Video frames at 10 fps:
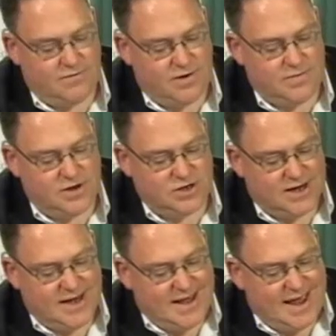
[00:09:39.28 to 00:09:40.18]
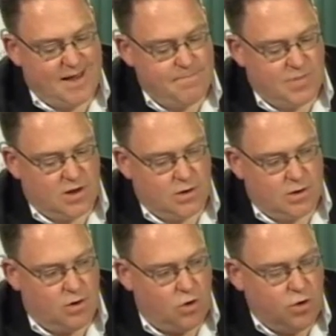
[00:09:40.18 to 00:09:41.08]
you very much.
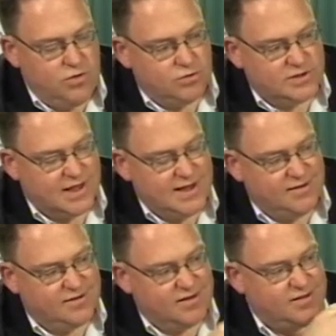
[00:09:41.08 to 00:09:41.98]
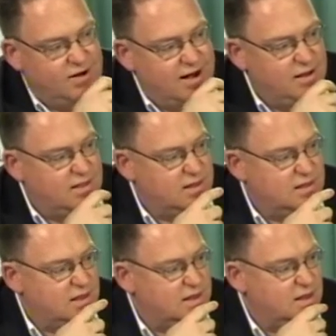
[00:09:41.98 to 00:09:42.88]
On those lines, is there anything
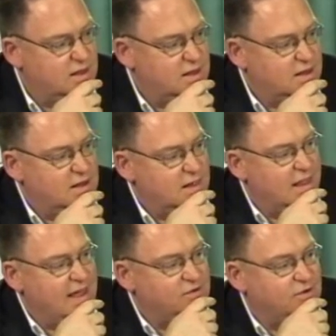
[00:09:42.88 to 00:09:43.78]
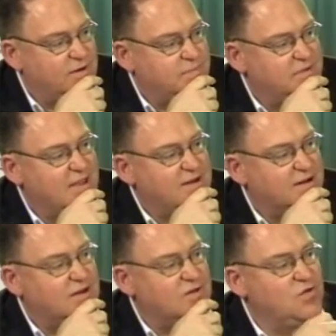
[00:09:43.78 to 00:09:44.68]
that the lecturer, the presenter,
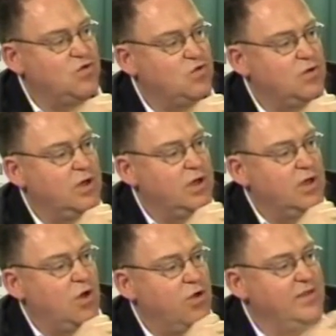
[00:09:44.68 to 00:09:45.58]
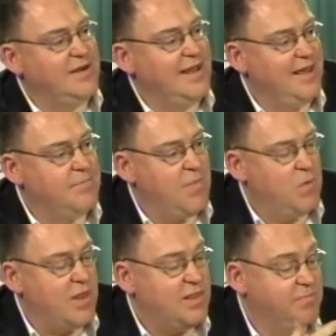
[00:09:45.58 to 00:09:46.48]
can do on the day
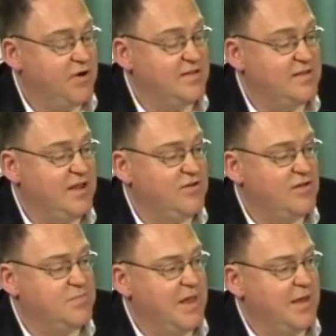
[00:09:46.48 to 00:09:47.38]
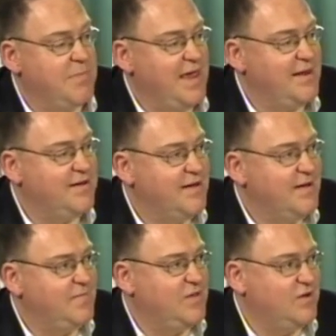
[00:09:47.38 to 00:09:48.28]
when the presentation is being made
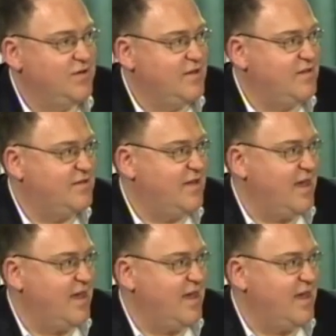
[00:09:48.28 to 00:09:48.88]
to assist